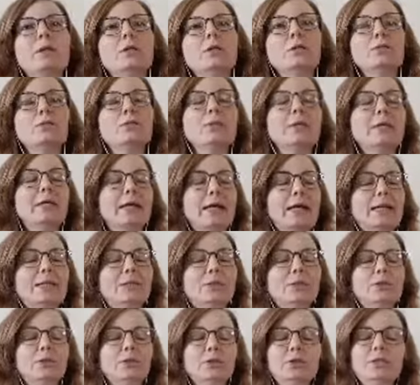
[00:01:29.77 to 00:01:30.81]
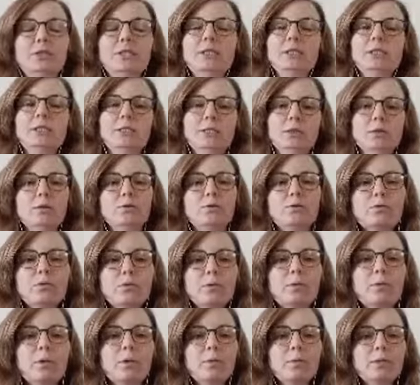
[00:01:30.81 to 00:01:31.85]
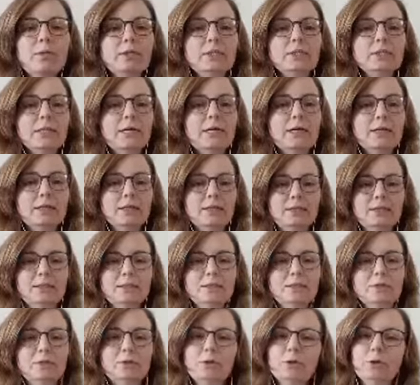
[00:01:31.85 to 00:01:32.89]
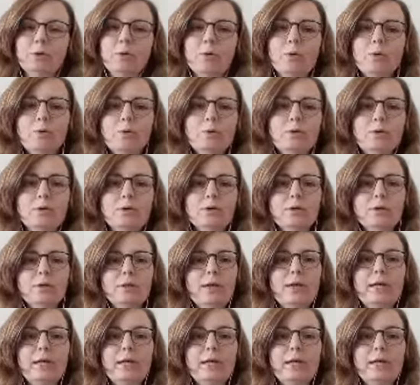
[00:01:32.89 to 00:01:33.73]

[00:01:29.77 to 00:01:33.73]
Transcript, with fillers: to forget to just sit still for a moment and listen to your own uh,